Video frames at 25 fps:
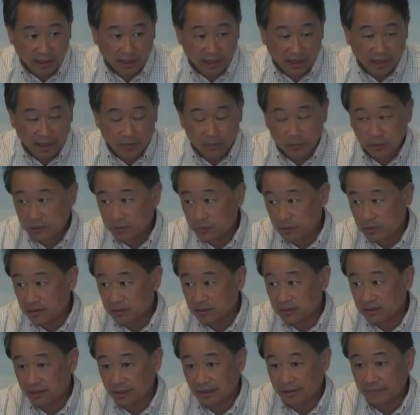uh, which
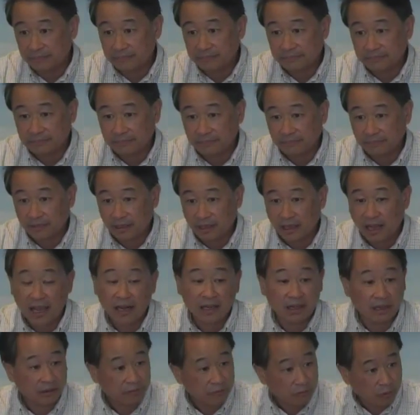was um,
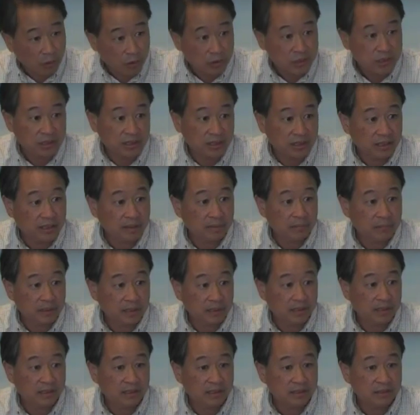kind of unfortunate
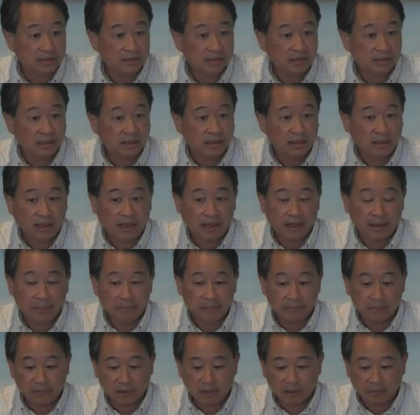because
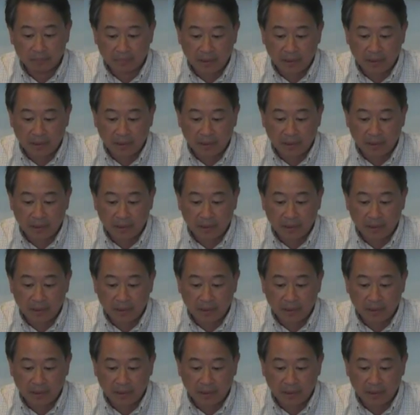um,